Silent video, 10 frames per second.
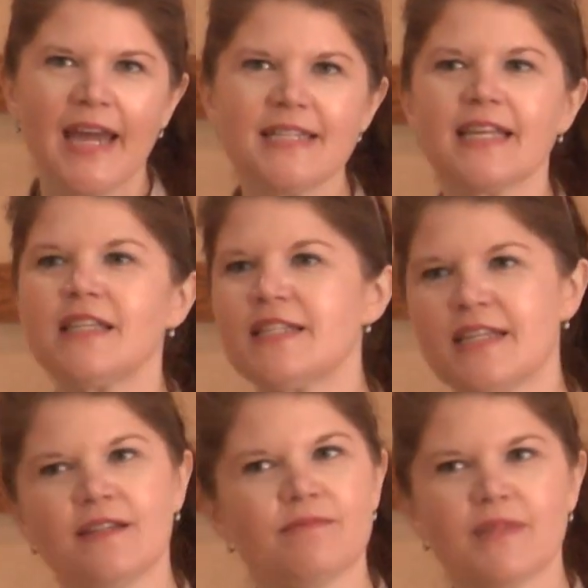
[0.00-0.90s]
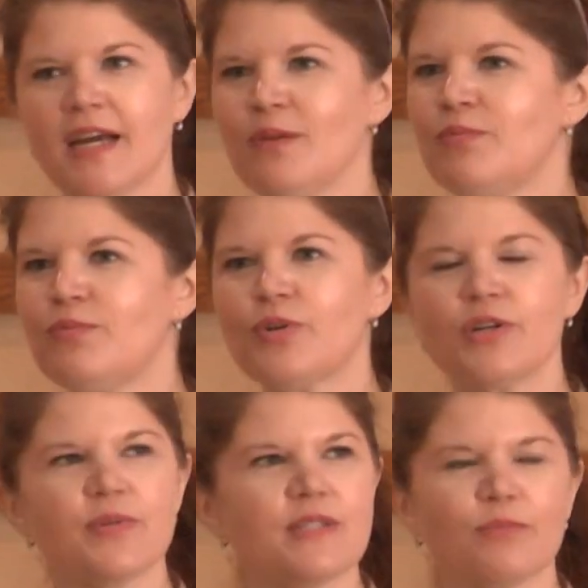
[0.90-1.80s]
And he's like, listen, I
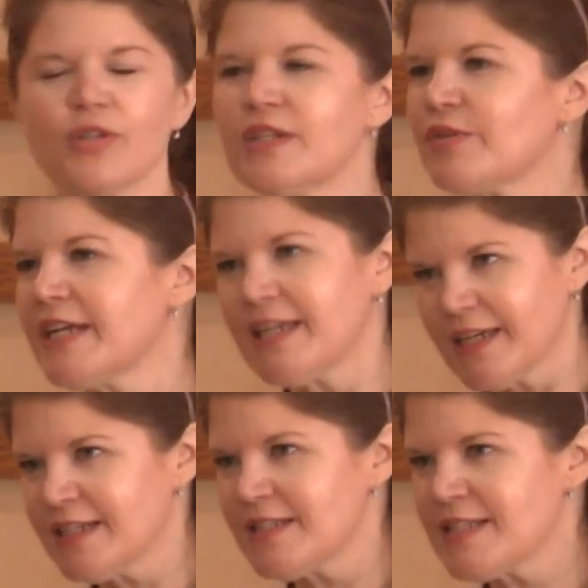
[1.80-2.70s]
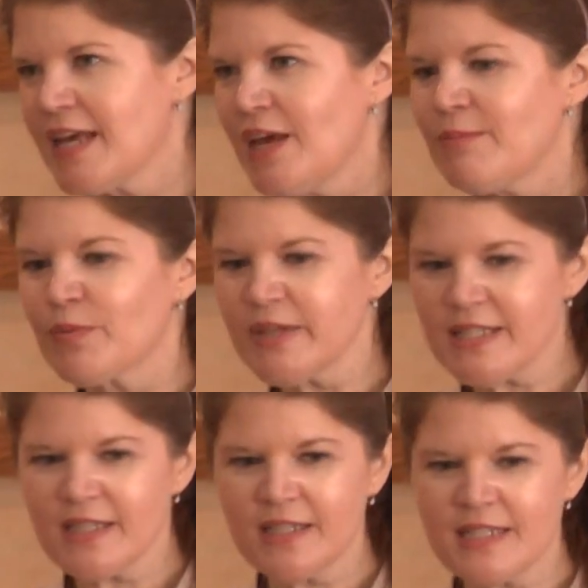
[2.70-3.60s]
work with some really great kids, but
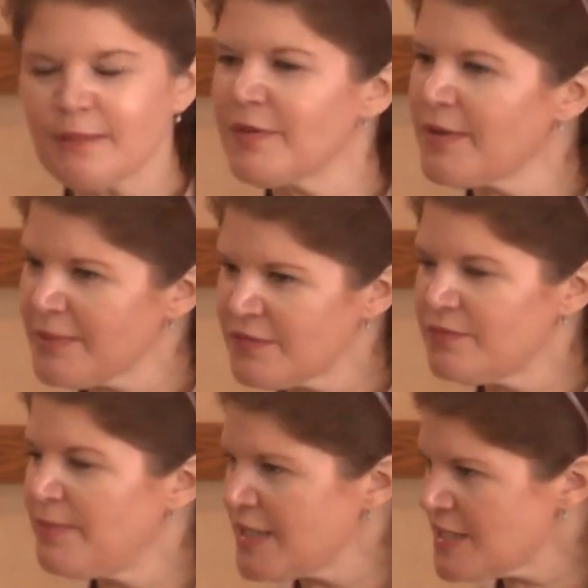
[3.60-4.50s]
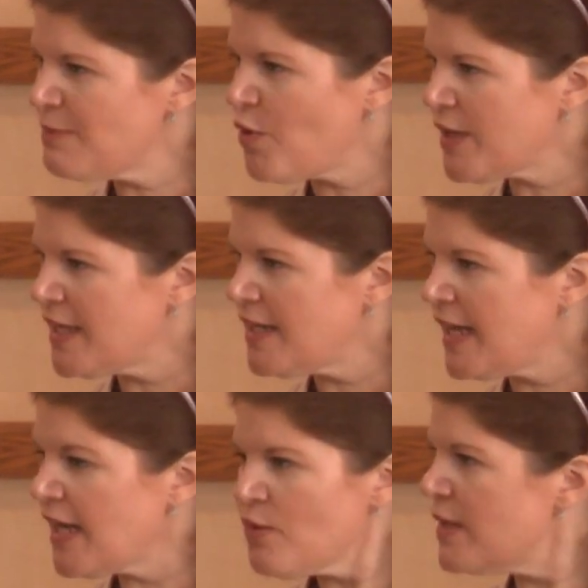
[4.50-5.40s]
recently some of them have been smoking, and
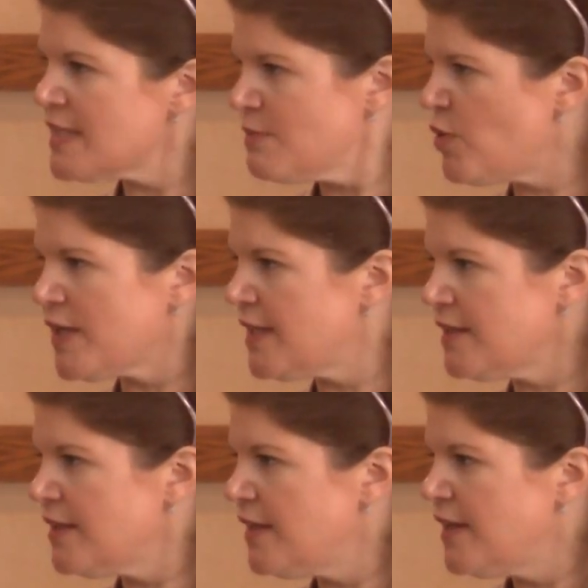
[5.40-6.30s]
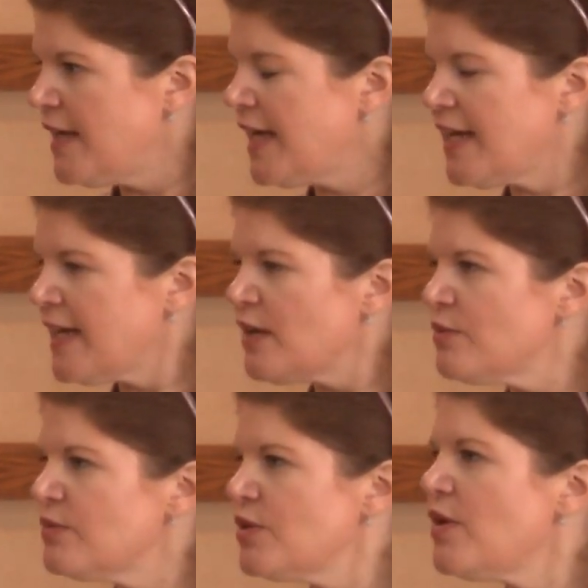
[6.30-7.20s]
I don't want smoking. And I
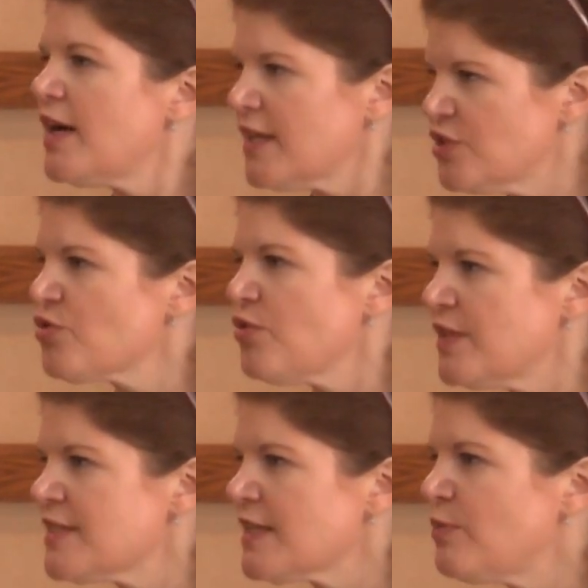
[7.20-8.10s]
don't know how to control this.